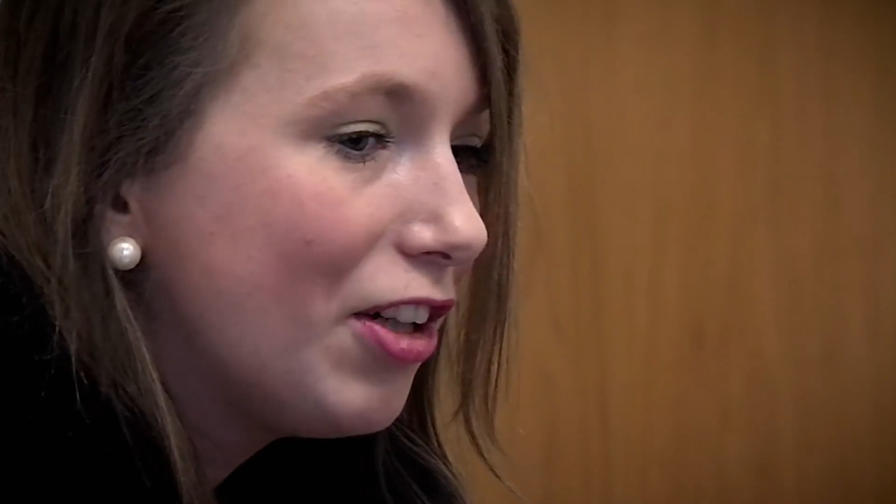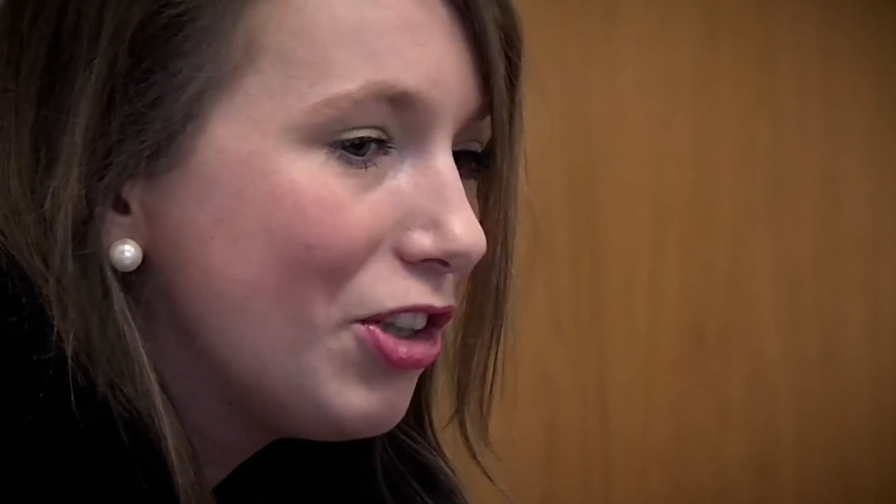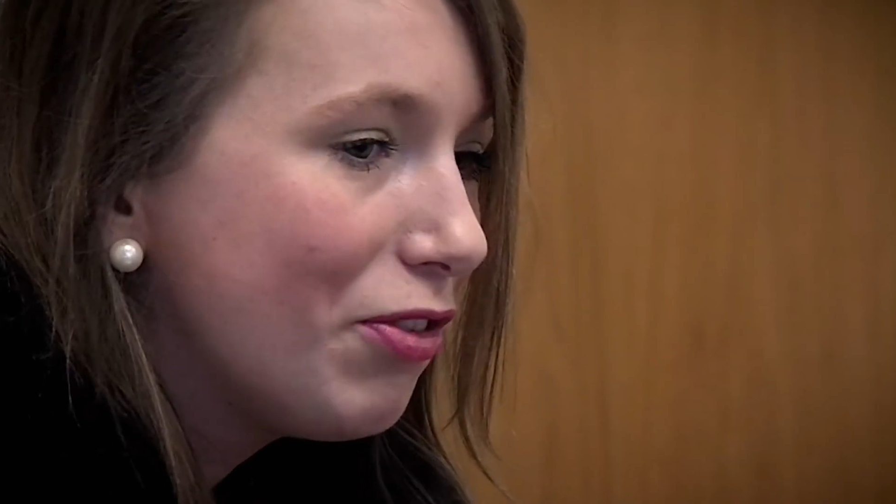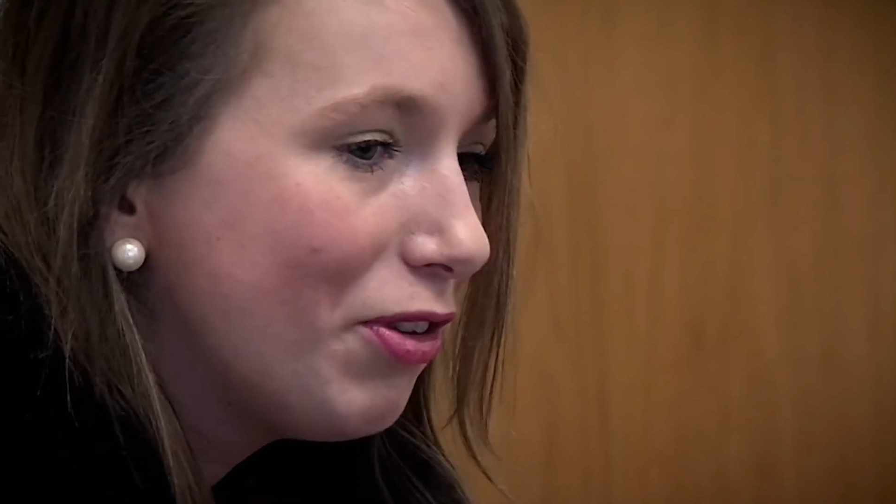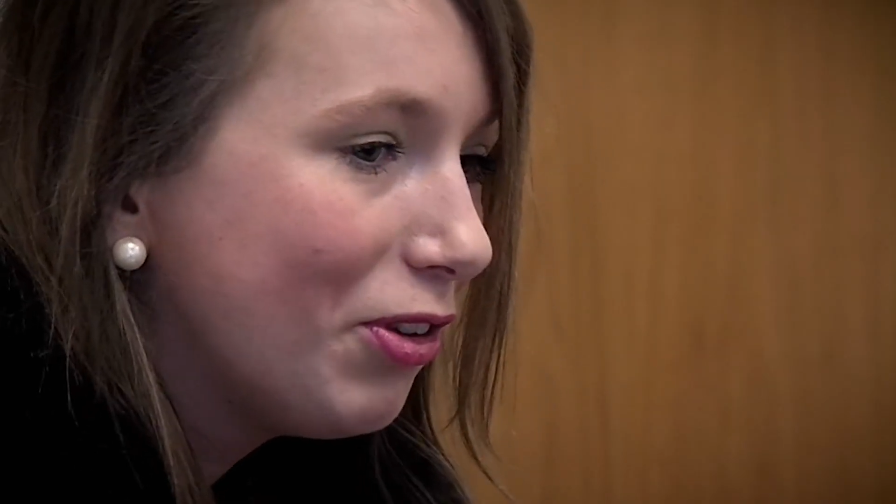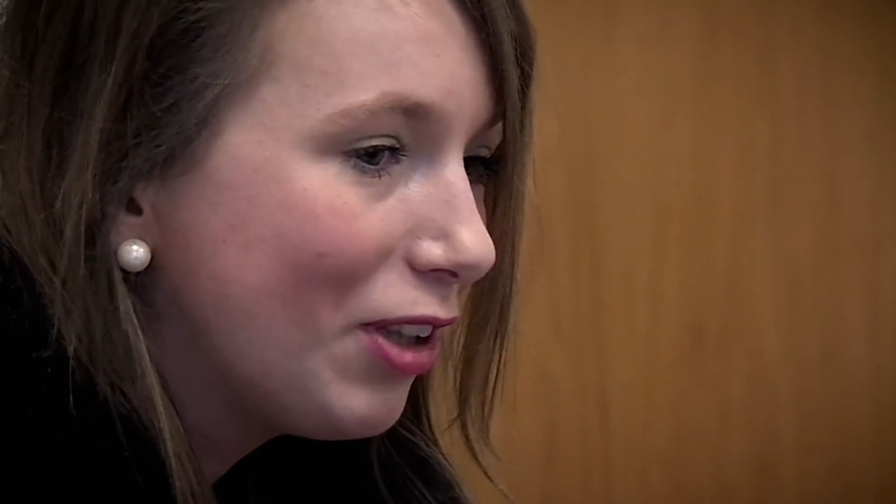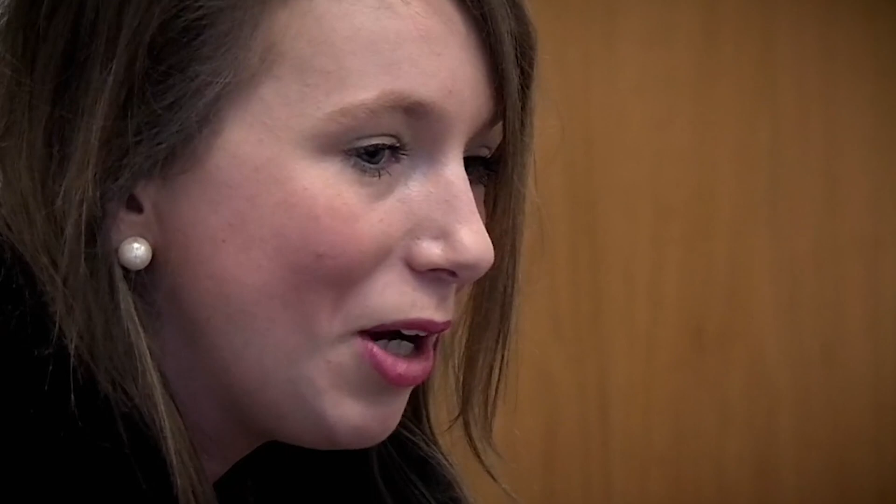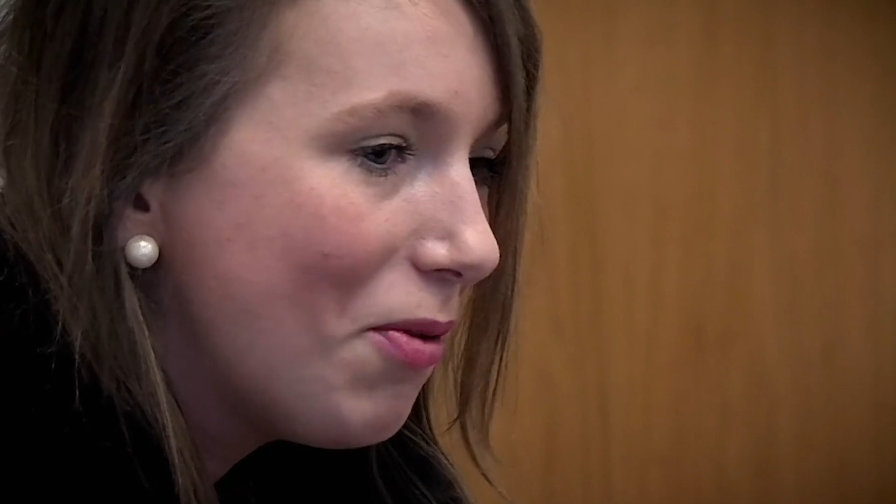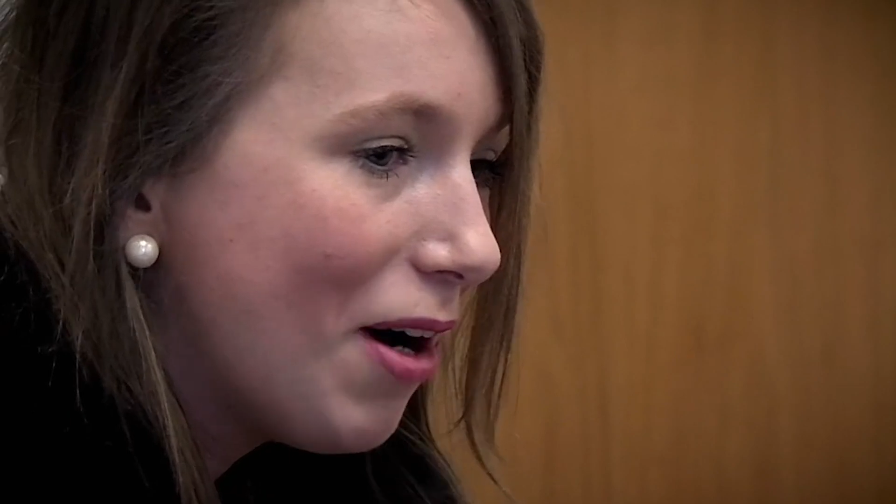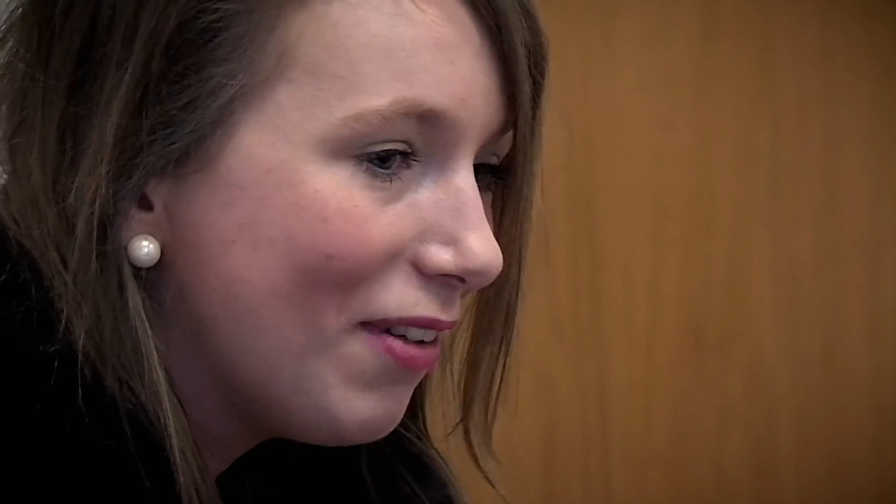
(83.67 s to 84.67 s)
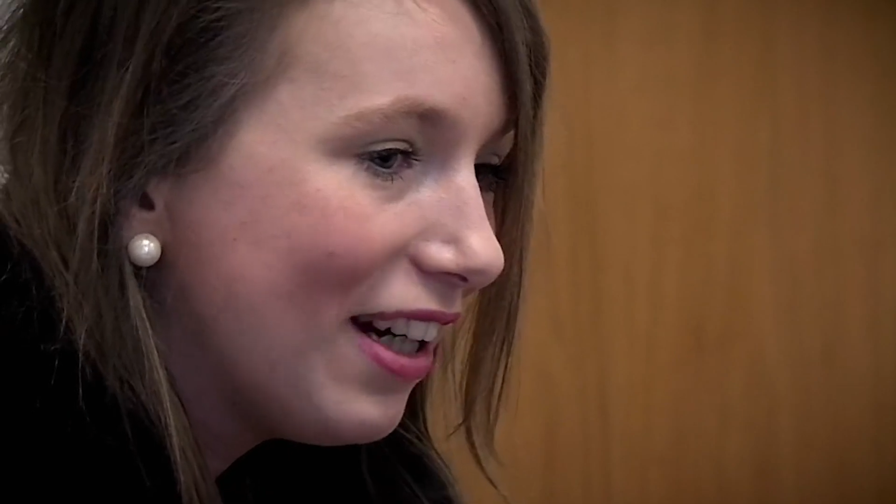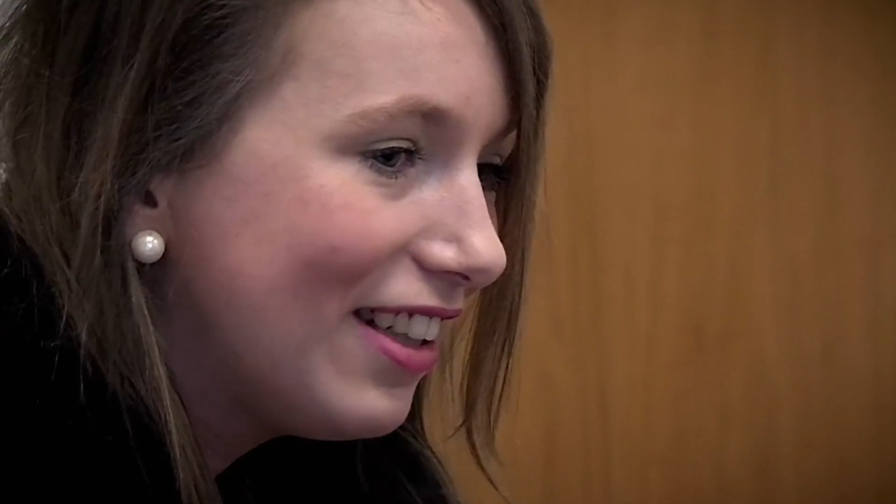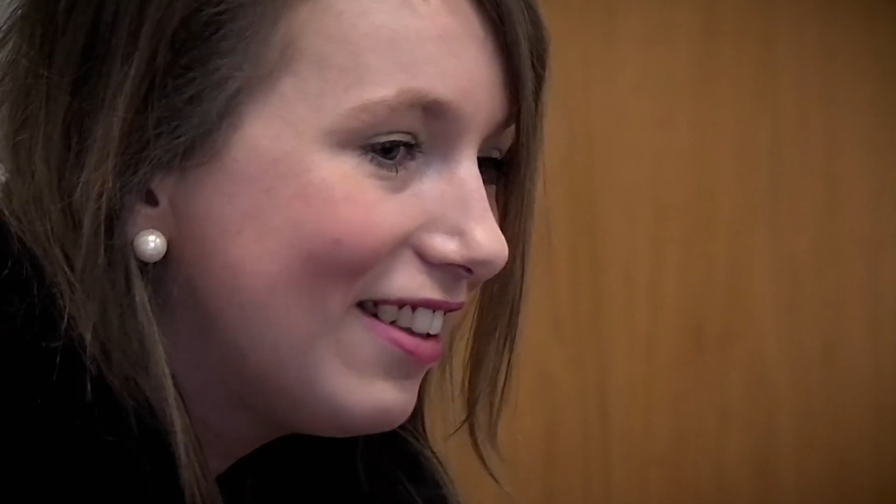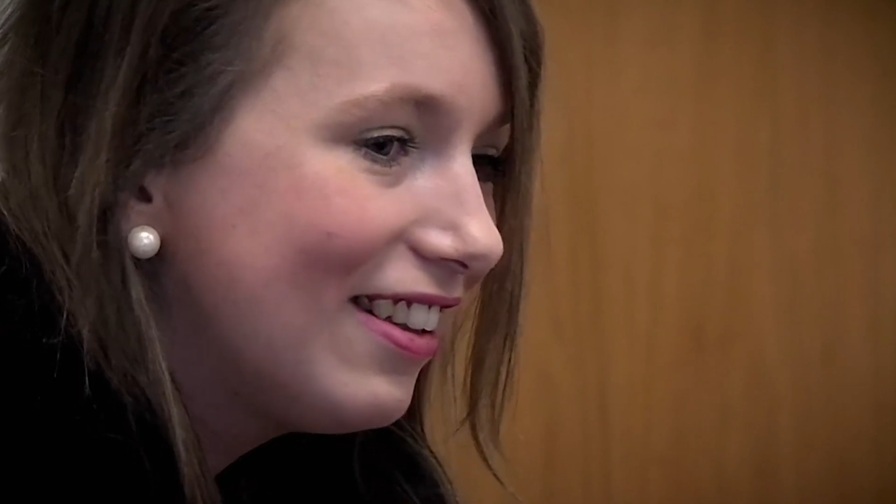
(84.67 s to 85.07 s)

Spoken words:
I just feel so worried.